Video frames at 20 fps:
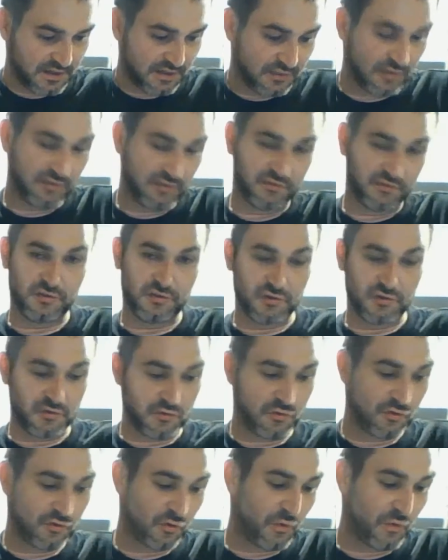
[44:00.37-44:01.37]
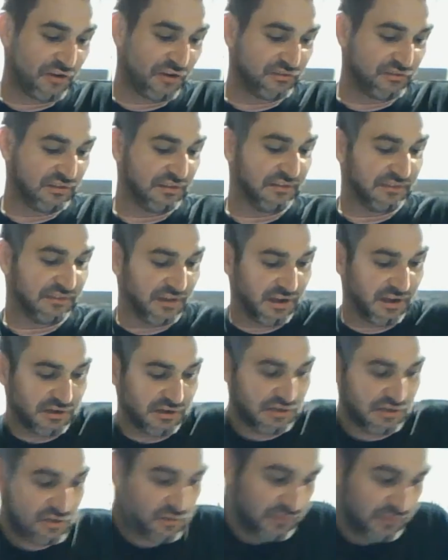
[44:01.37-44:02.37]
Those of you who are watching this
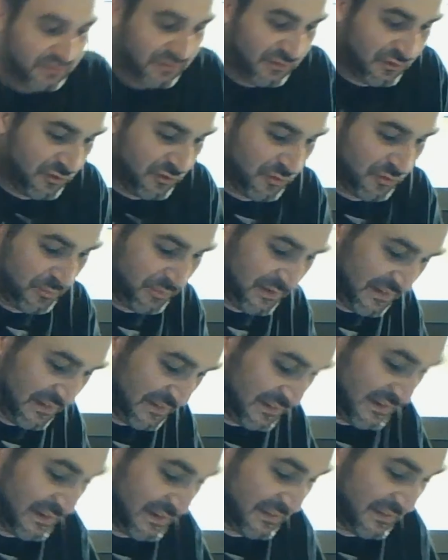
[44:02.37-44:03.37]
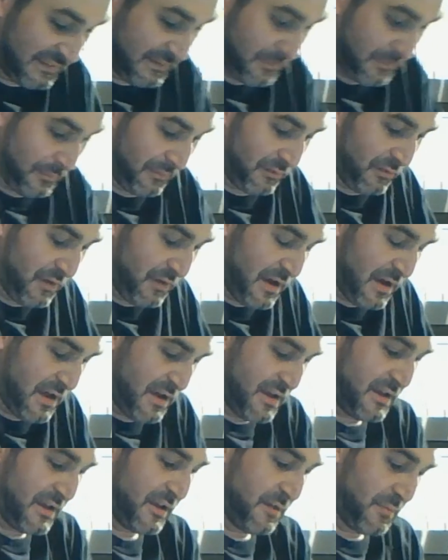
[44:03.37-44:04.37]
on YouTube, please click
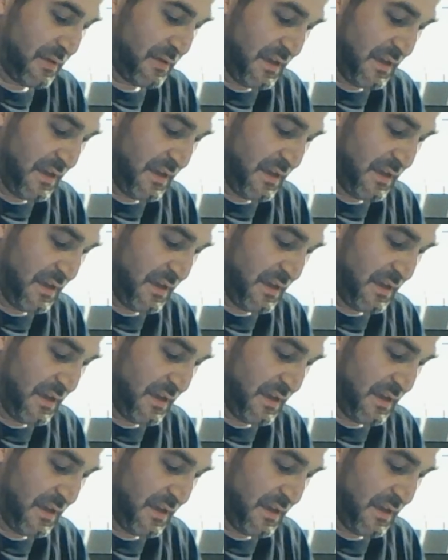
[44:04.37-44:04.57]
subscribe,